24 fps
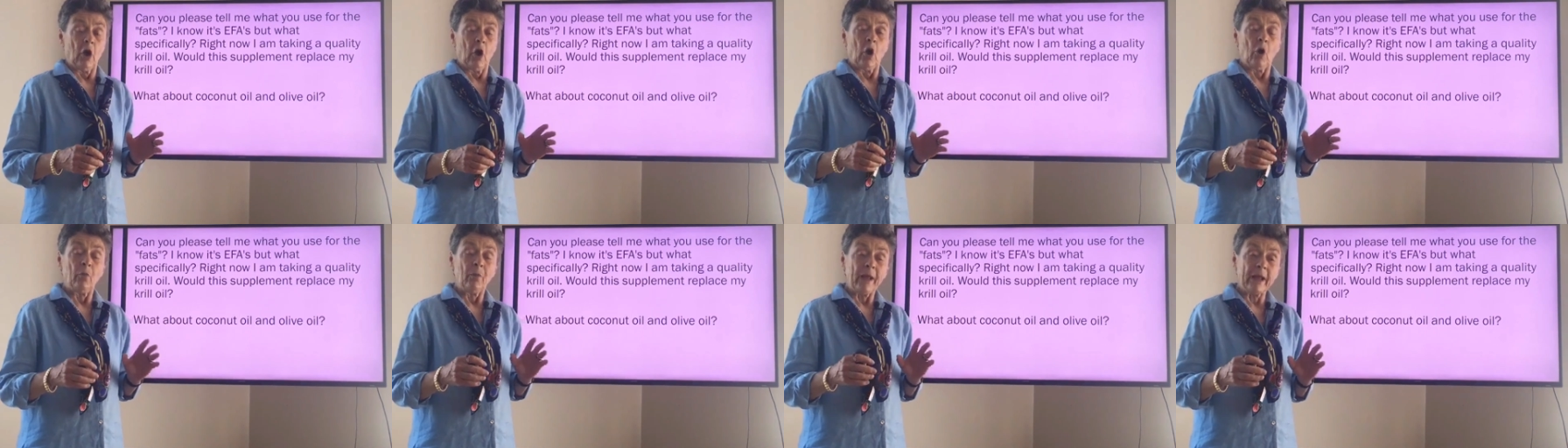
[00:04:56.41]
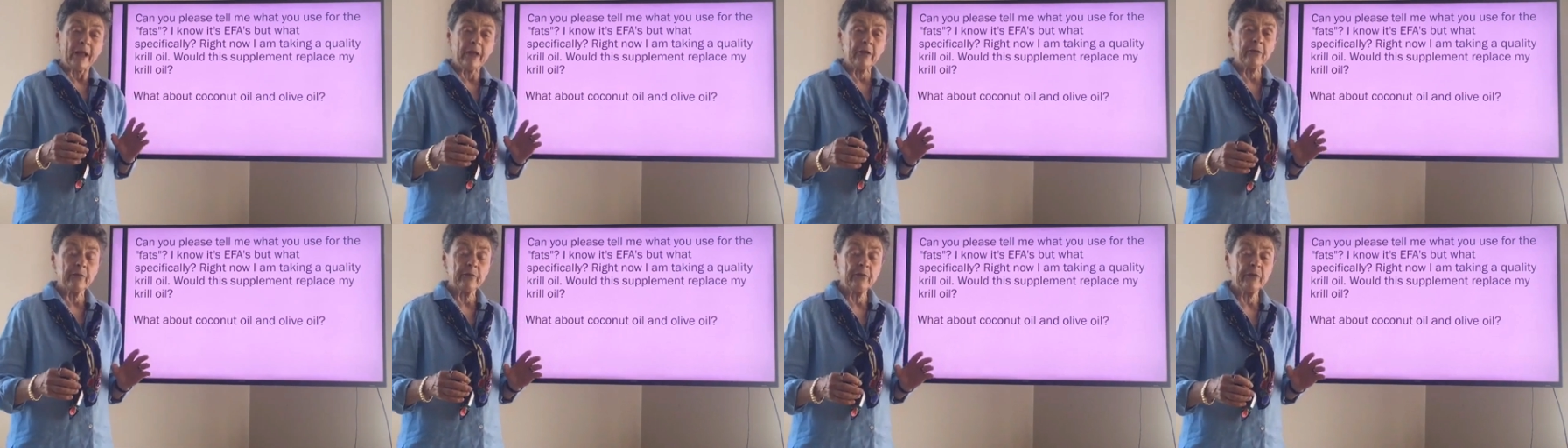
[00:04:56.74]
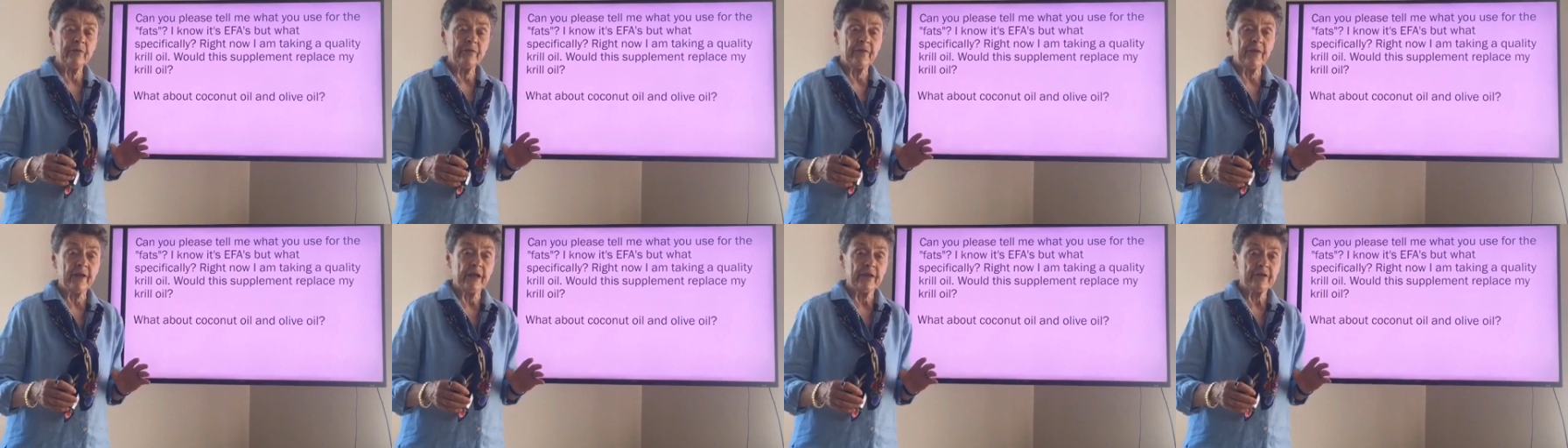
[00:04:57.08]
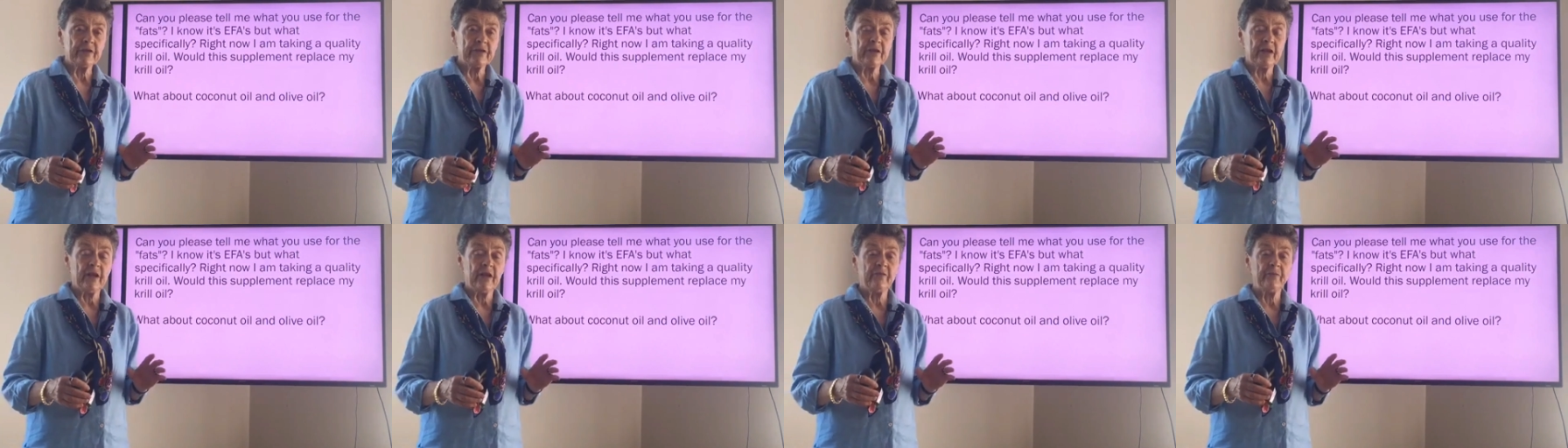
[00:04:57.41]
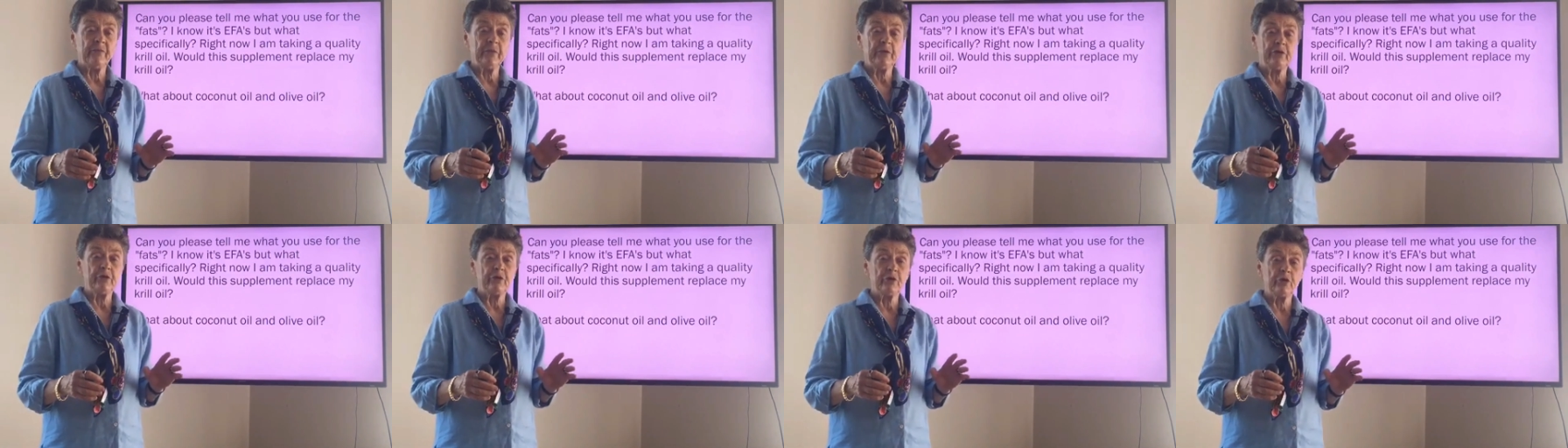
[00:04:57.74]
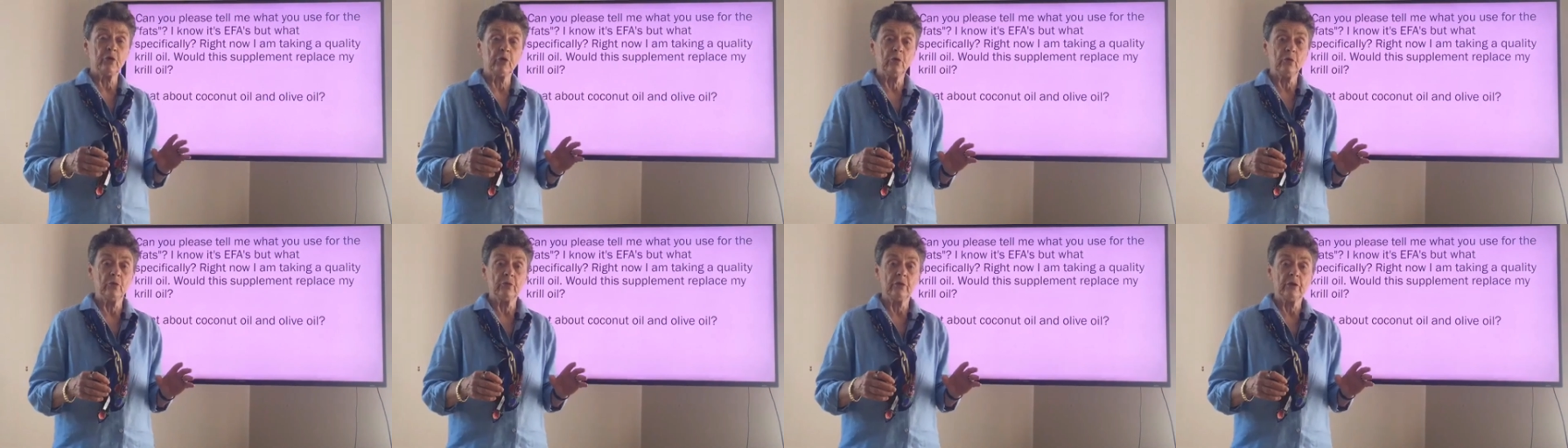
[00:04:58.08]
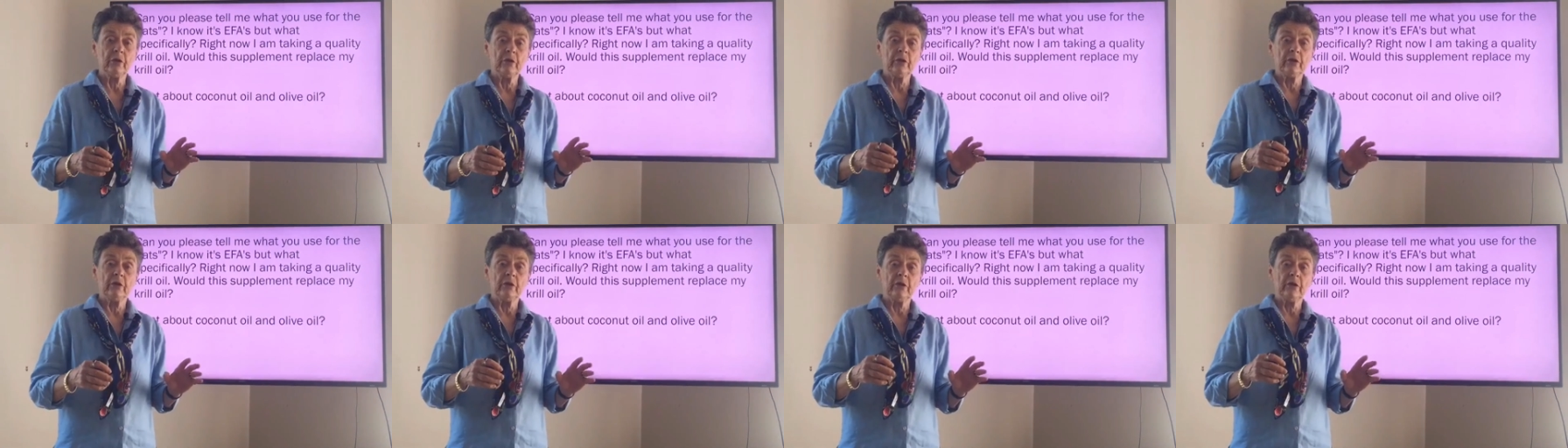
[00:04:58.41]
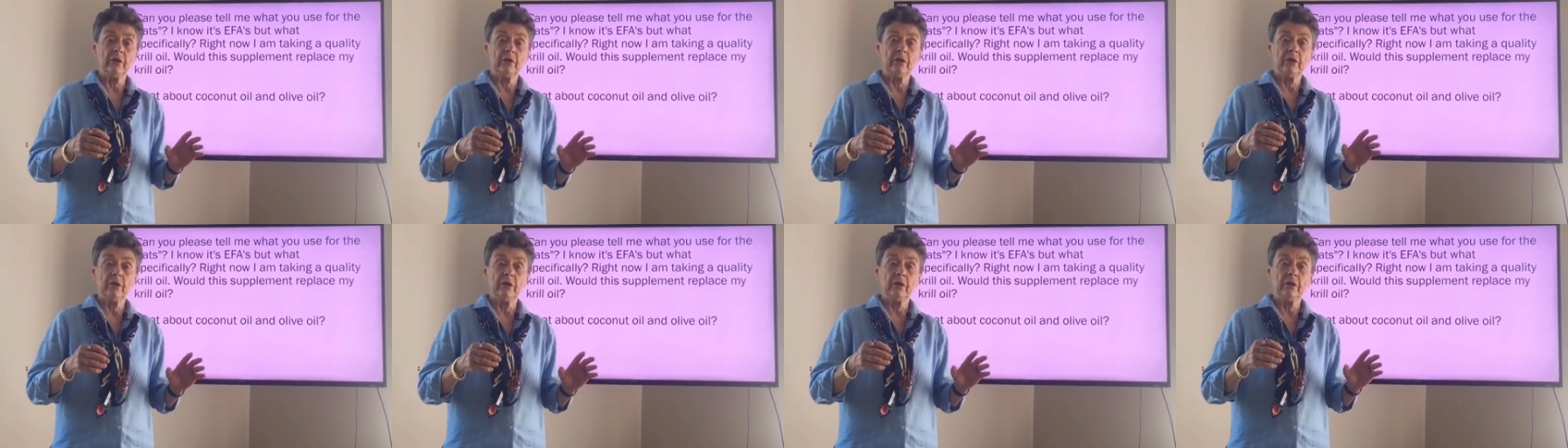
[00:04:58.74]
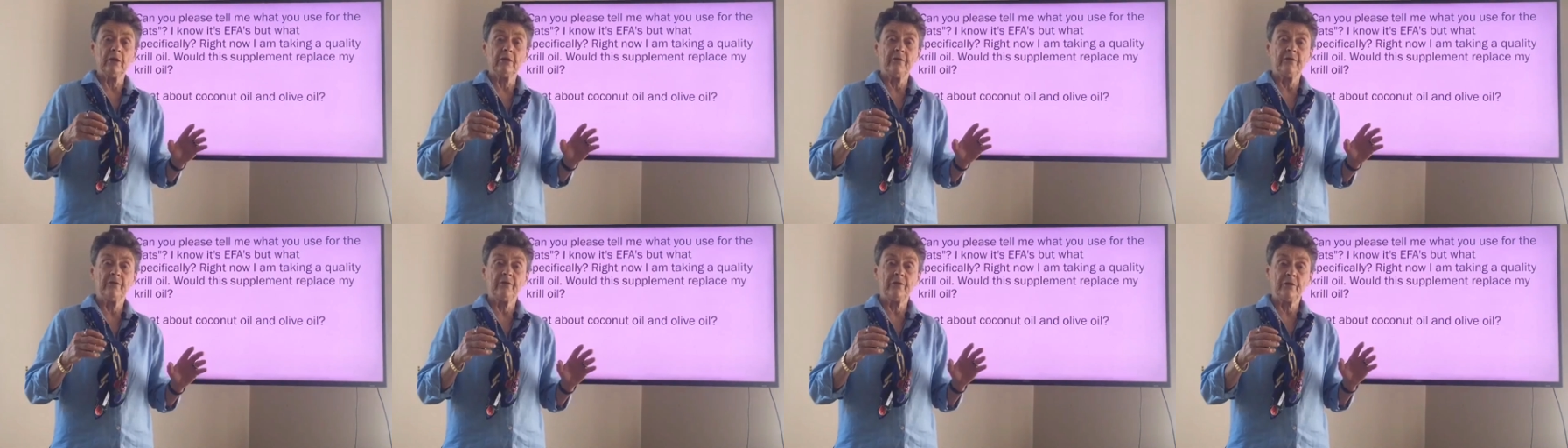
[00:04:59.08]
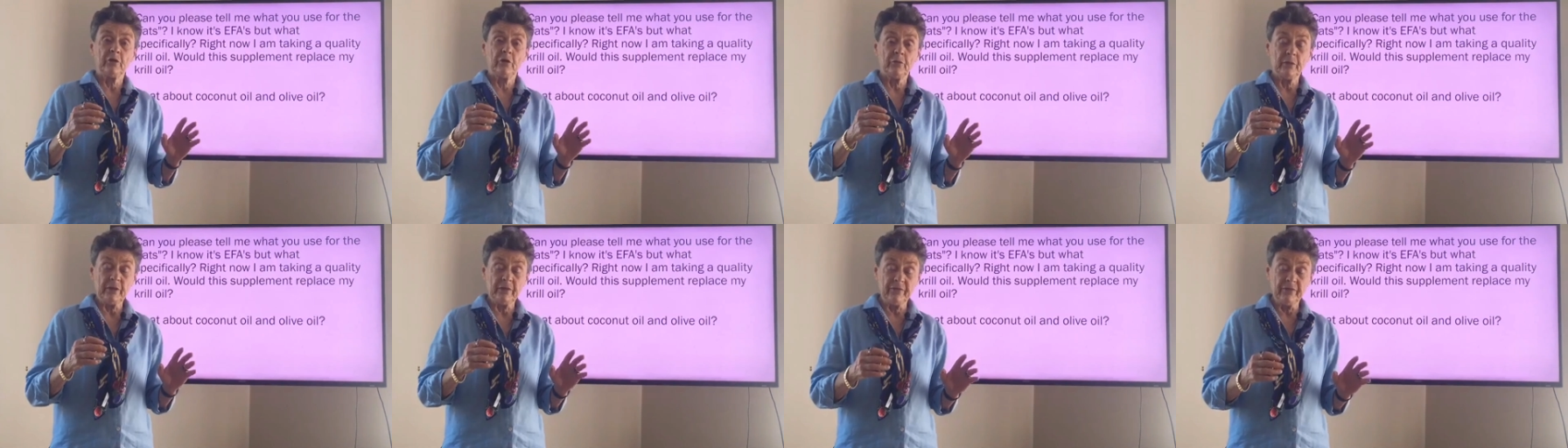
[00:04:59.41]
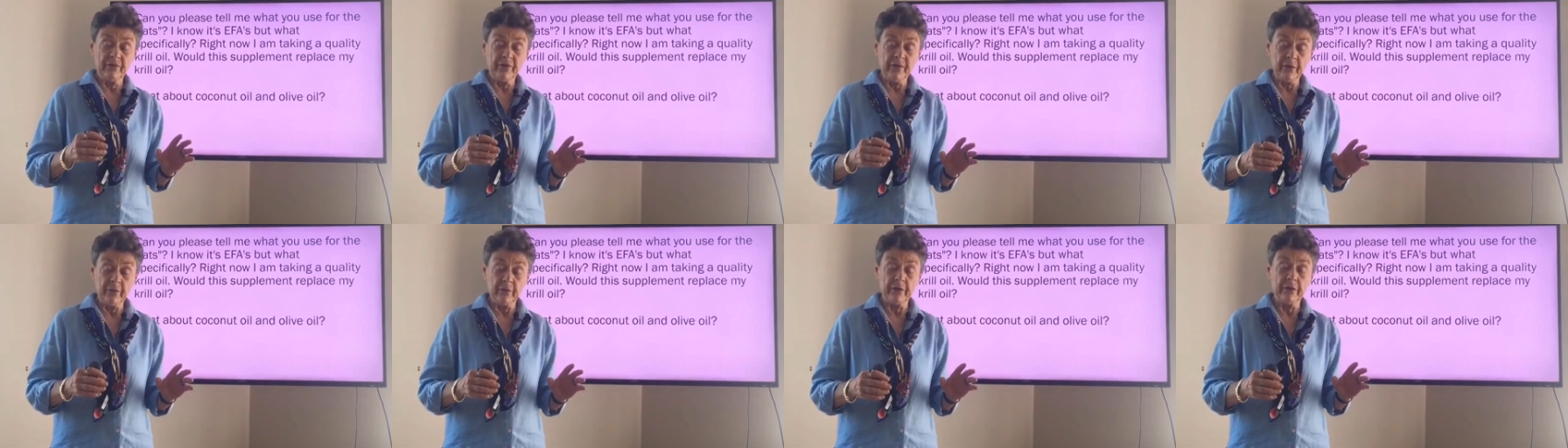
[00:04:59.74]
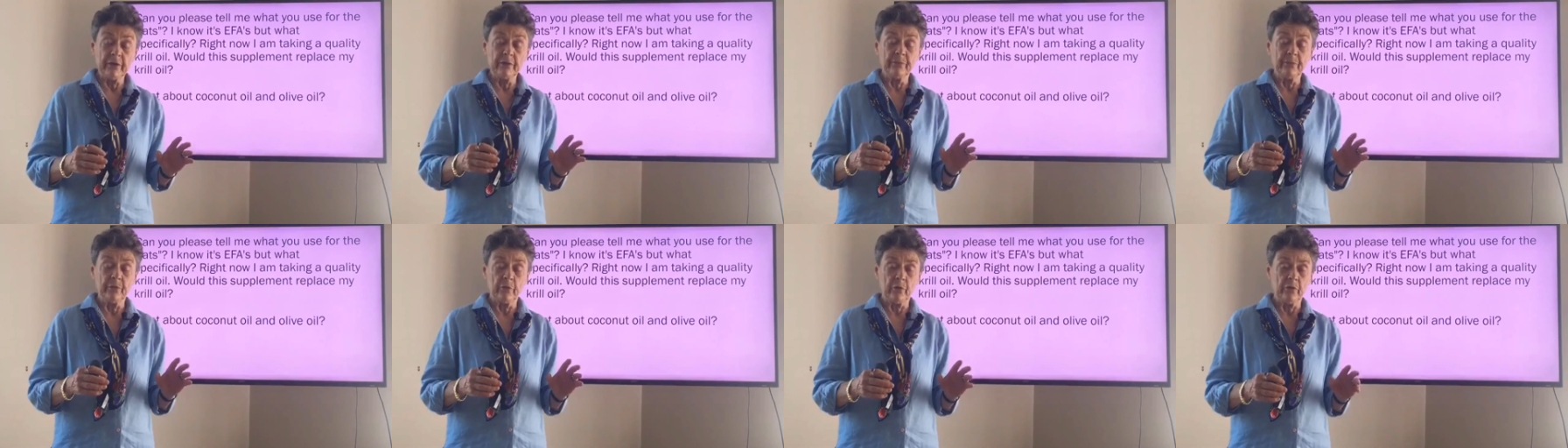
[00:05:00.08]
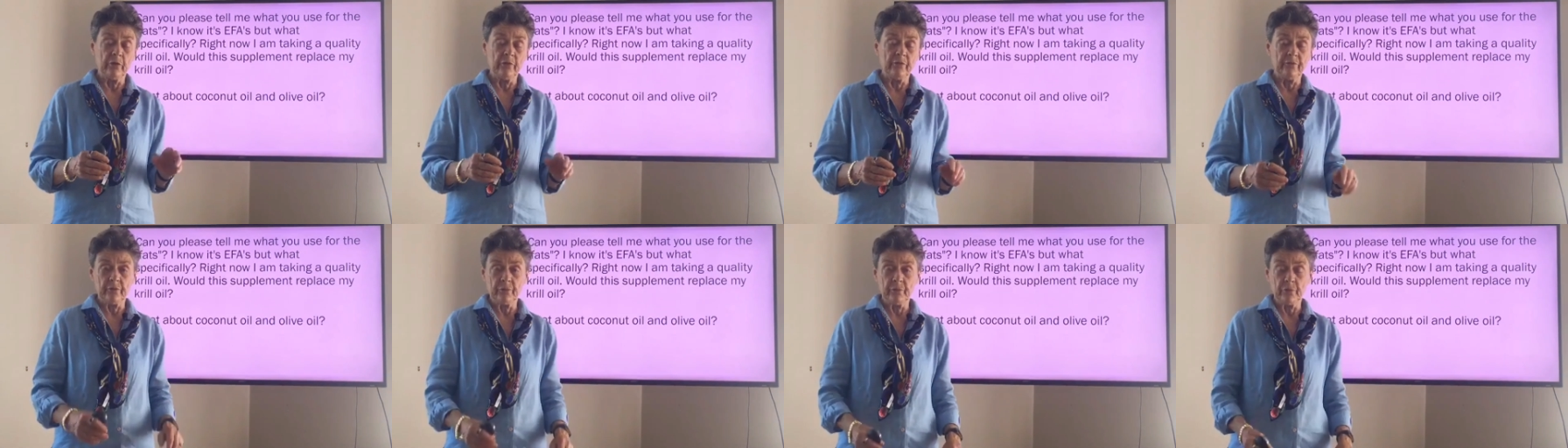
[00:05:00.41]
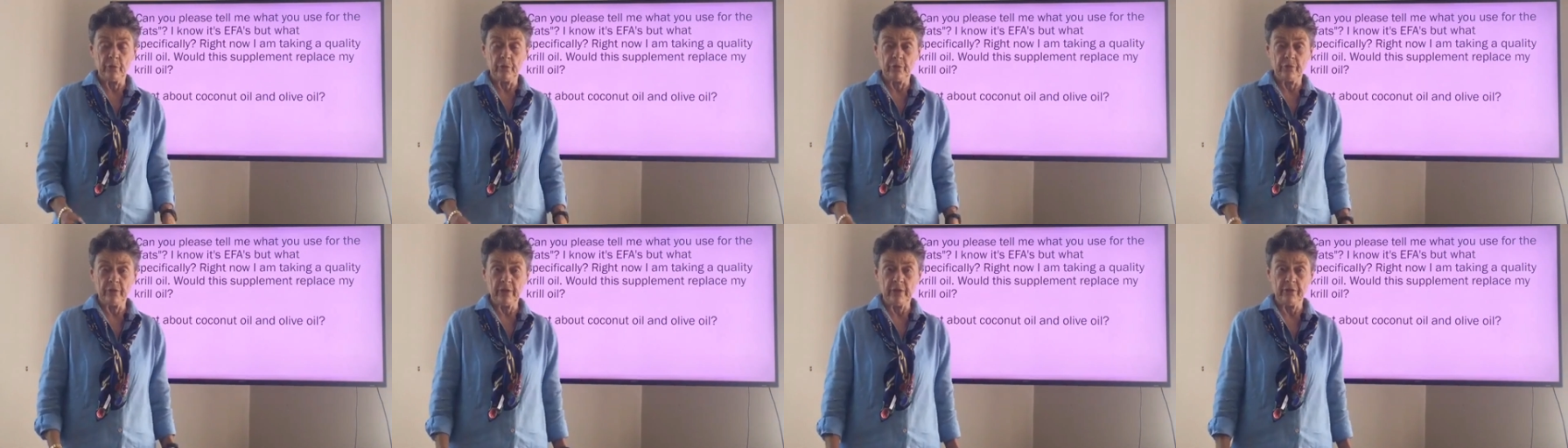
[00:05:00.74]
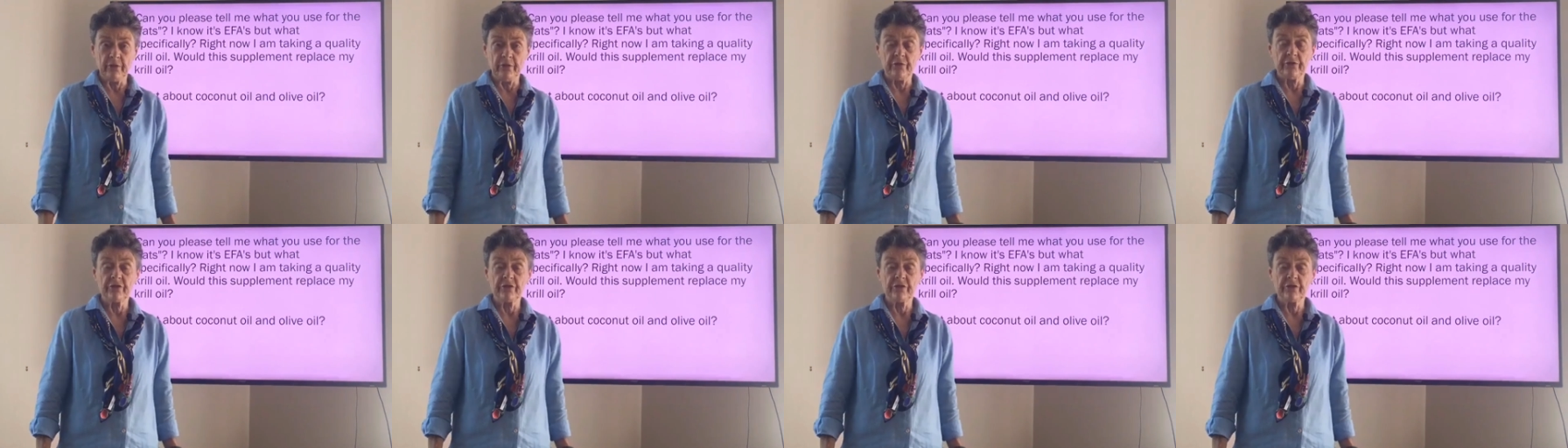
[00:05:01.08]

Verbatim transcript: Omega-3 fats have been shown to be very important for bone health.